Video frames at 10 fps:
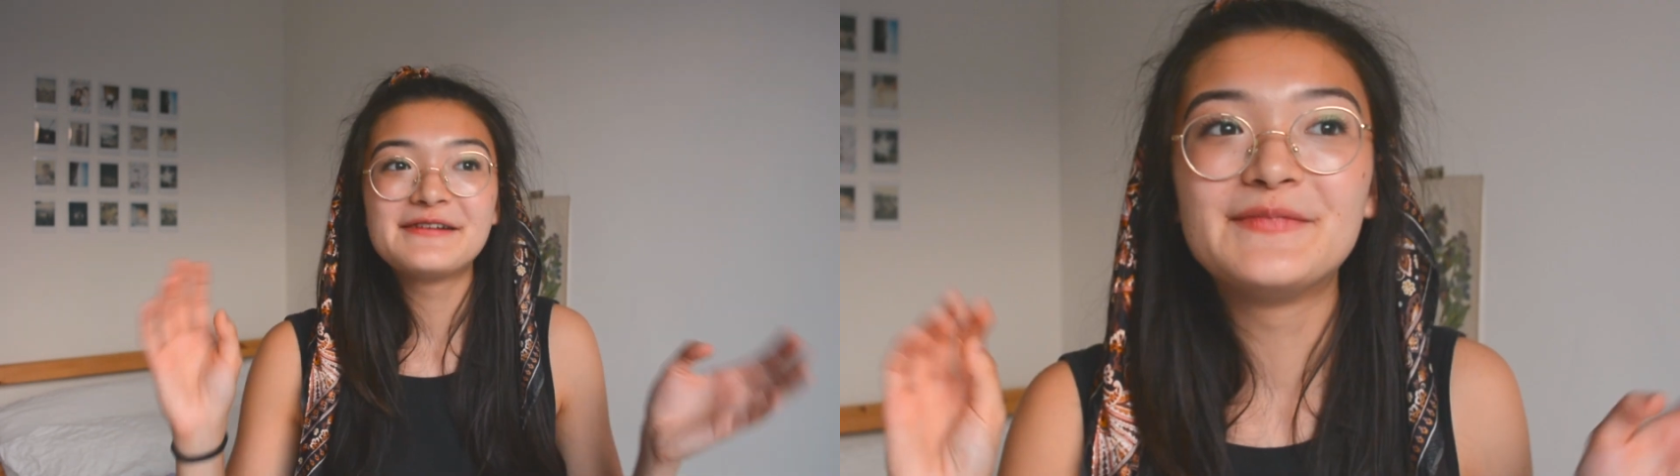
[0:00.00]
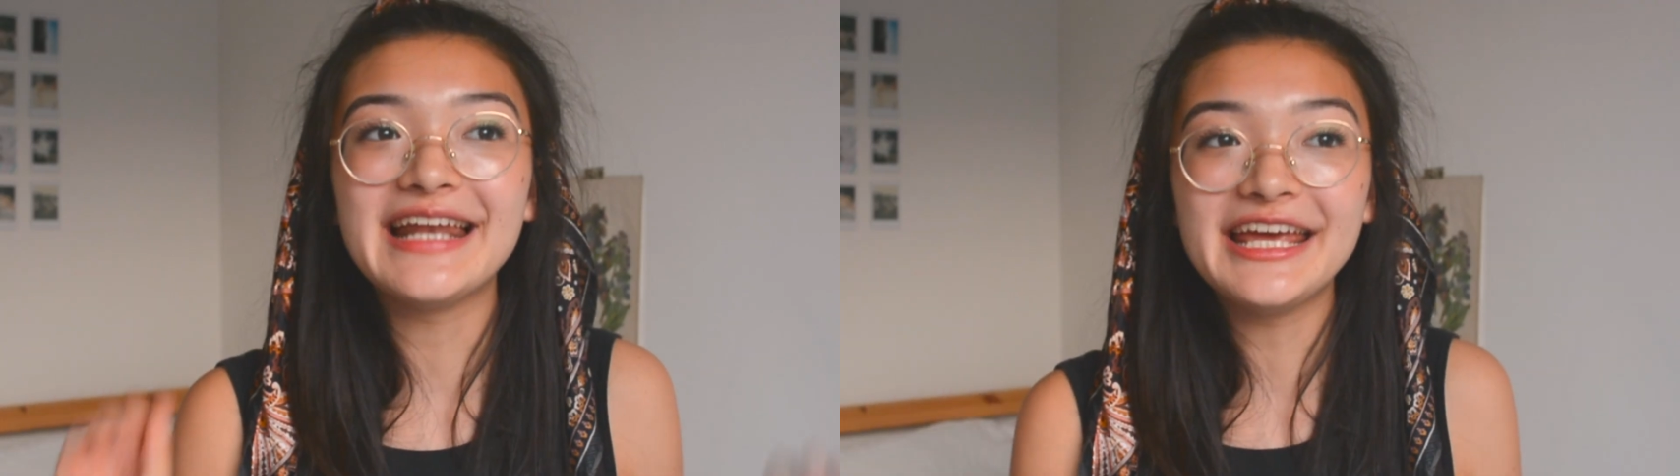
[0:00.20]

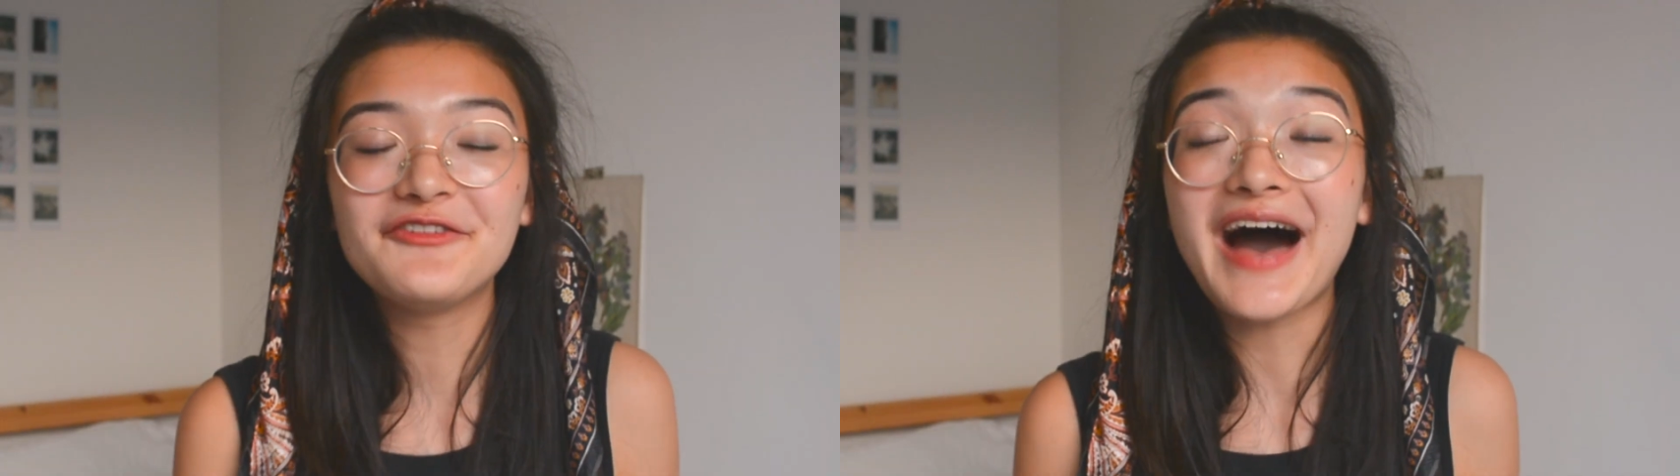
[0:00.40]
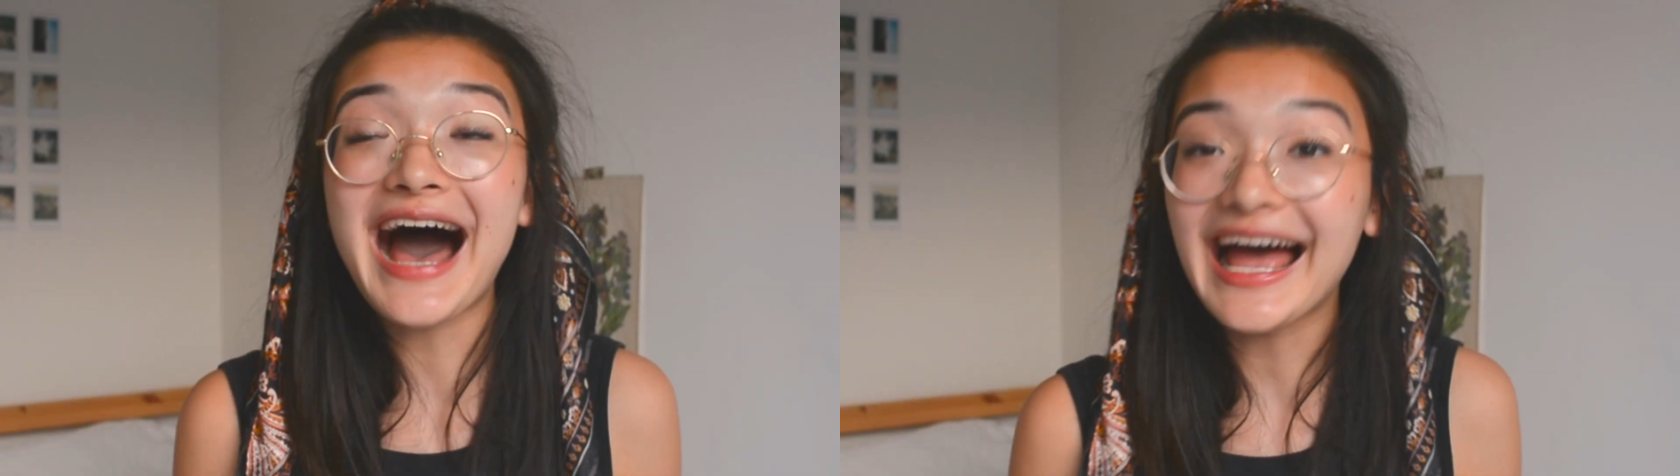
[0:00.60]
But
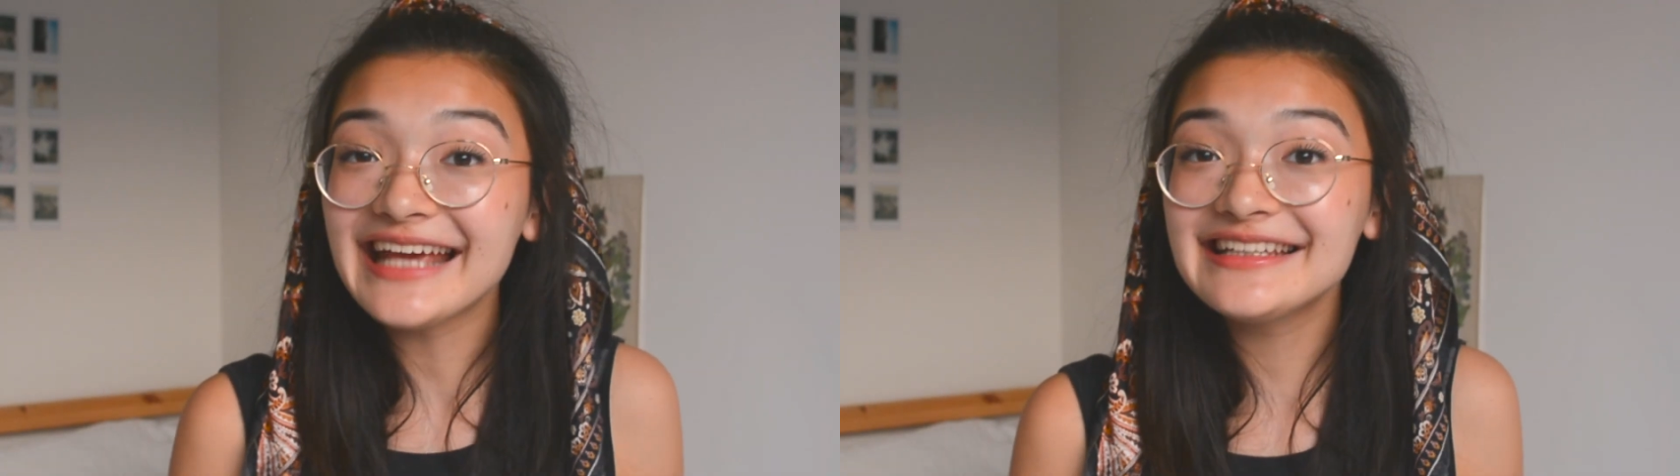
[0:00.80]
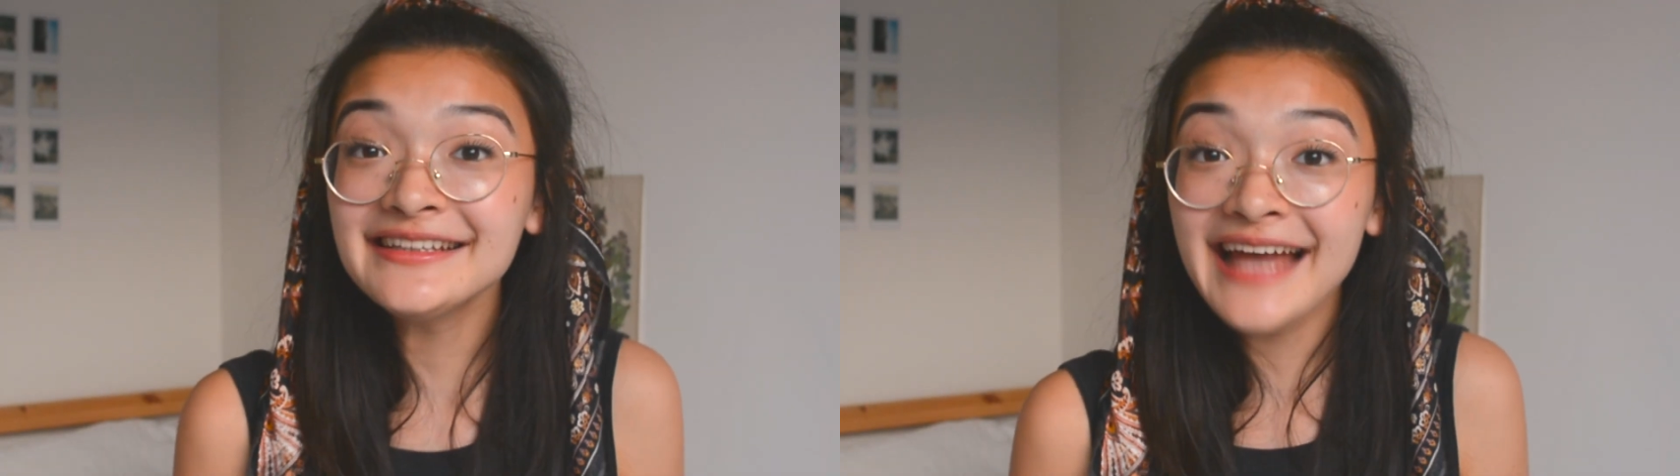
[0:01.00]
if
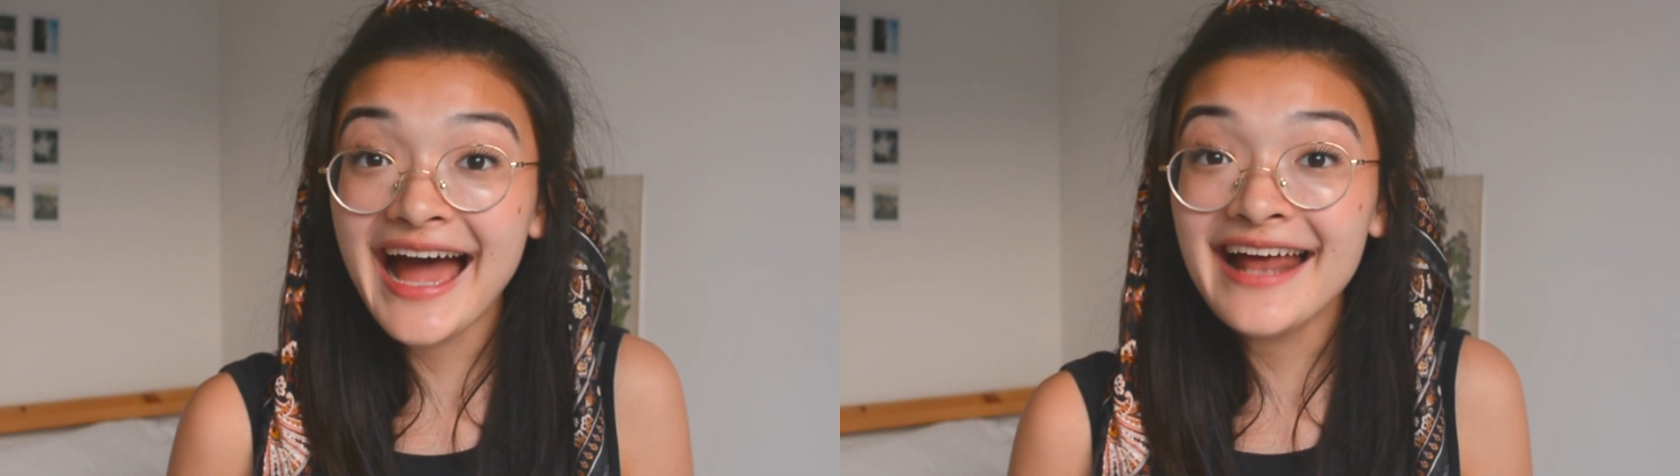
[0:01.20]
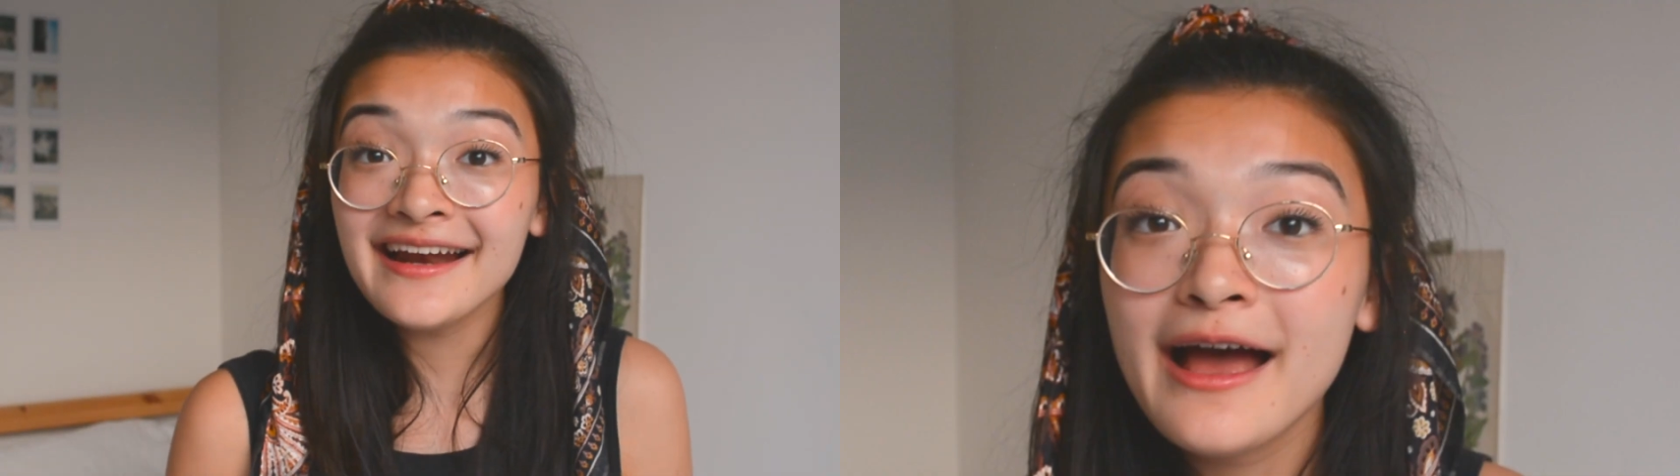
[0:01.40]
I did
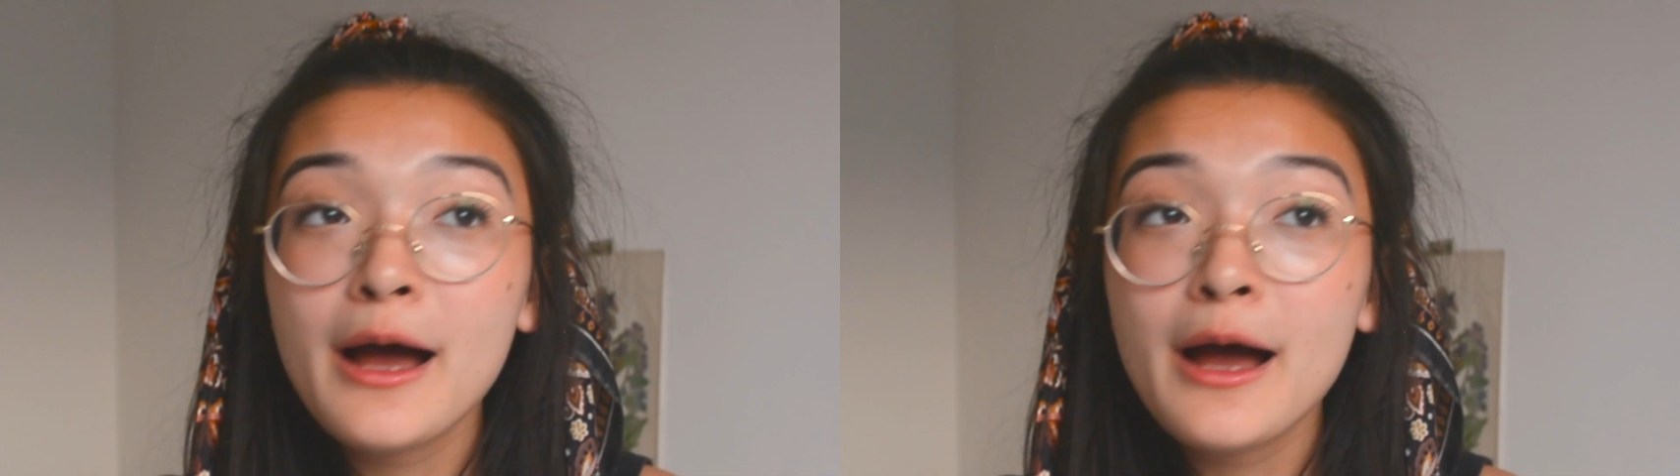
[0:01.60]
that,